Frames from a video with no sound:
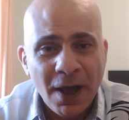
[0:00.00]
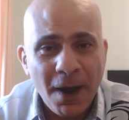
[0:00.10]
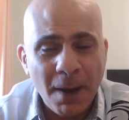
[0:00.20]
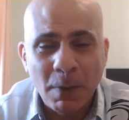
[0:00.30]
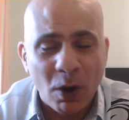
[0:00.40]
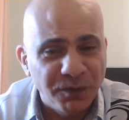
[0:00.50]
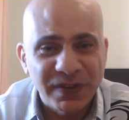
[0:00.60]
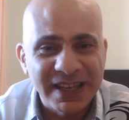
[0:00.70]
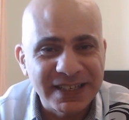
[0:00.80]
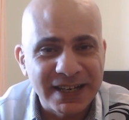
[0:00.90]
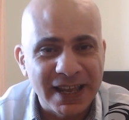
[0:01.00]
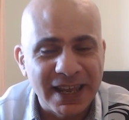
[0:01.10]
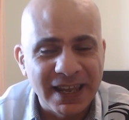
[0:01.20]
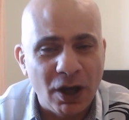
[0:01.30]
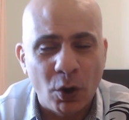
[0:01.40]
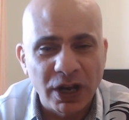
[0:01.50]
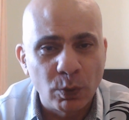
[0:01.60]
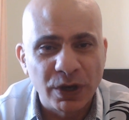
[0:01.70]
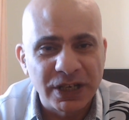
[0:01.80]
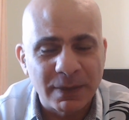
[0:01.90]
Um, obviously,
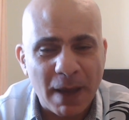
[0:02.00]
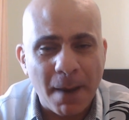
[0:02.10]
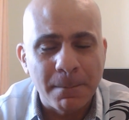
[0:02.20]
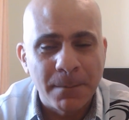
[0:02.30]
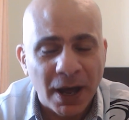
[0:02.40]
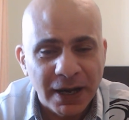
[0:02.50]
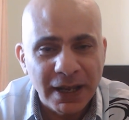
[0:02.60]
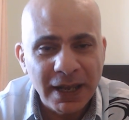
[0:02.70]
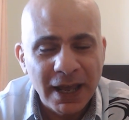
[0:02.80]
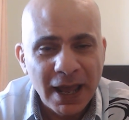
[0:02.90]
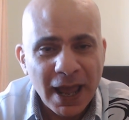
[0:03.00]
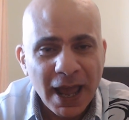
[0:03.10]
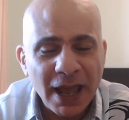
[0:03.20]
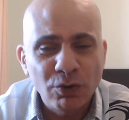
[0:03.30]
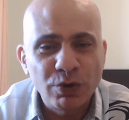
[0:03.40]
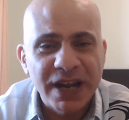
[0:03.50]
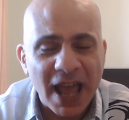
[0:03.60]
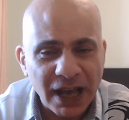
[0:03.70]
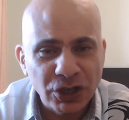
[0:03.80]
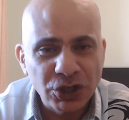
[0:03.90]
Hollywood is about money and
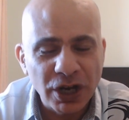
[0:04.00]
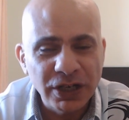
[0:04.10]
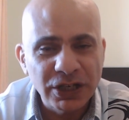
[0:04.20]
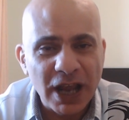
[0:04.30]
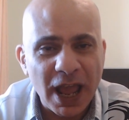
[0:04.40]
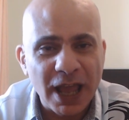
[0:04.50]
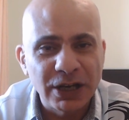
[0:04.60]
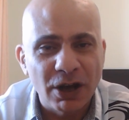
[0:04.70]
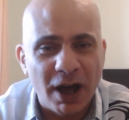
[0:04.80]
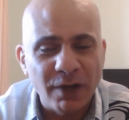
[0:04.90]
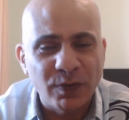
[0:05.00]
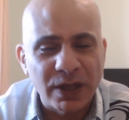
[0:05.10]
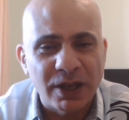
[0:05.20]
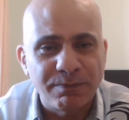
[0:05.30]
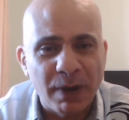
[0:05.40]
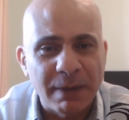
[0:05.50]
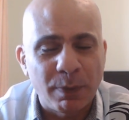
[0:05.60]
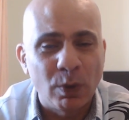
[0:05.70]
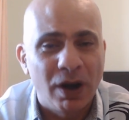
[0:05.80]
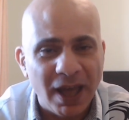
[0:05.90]
reactions. And I think if
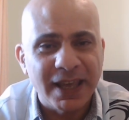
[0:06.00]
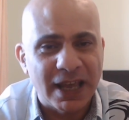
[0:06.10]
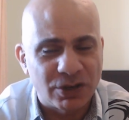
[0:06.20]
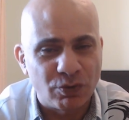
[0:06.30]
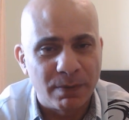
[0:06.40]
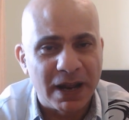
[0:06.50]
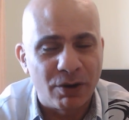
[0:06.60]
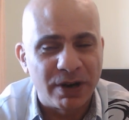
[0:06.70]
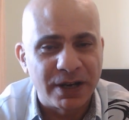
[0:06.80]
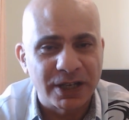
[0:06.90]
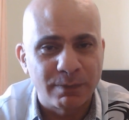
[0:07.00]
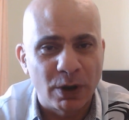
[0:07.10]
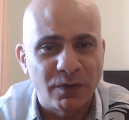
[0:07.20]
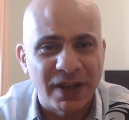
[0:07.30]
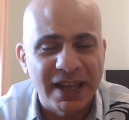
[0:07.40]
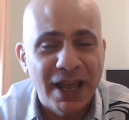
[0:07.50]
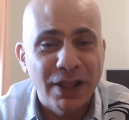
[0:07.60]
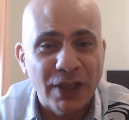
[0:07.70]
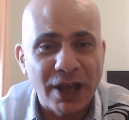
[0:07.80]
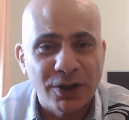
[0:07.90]
people like Ezra Miller in this movie,
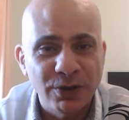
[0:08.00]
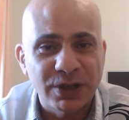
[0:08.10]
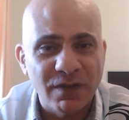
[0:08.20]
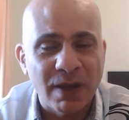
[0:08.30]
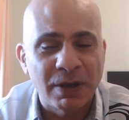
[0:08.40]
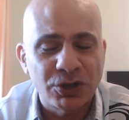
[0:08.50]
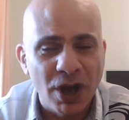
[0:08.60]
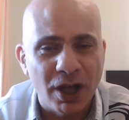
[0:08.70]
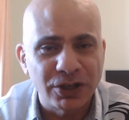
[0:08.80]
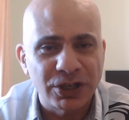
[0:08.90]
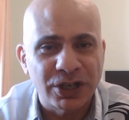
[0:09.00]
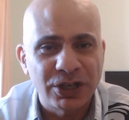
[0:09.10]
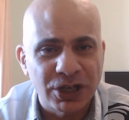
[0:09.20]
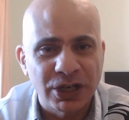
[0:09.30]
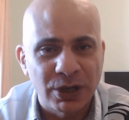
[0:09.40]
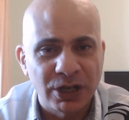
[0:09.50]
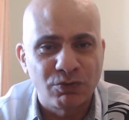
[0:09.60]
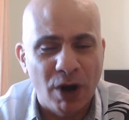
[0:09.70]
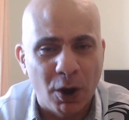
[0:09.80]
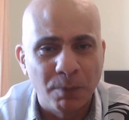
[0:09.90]
that could give him a chance to continue his
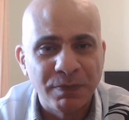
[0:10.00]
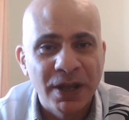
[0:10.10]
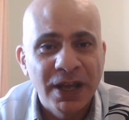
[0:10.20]
role.